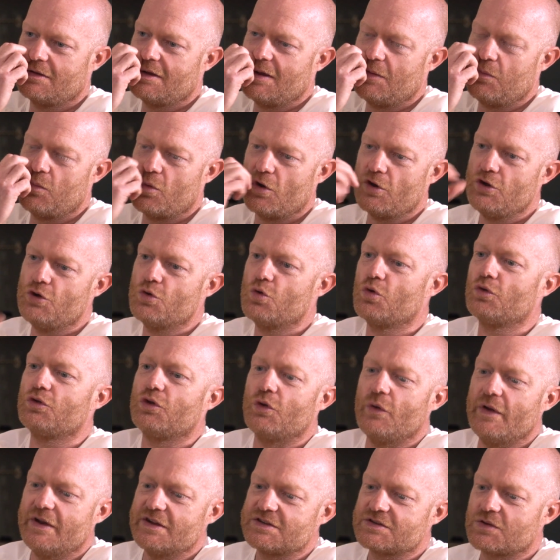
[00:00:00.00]
and what you're
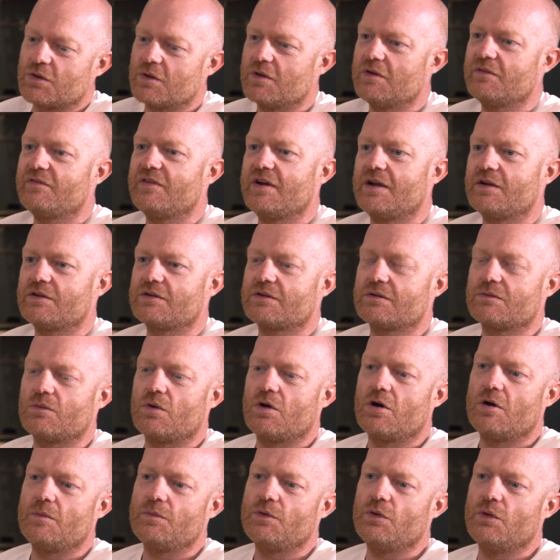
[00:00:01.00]
doing is going to affect
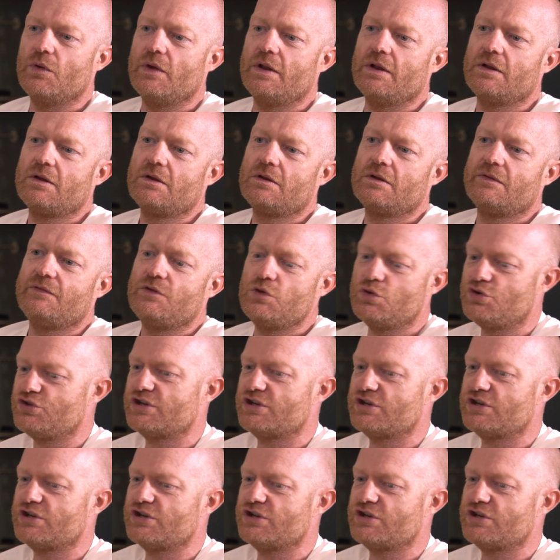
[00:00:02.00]
what I'm doing. You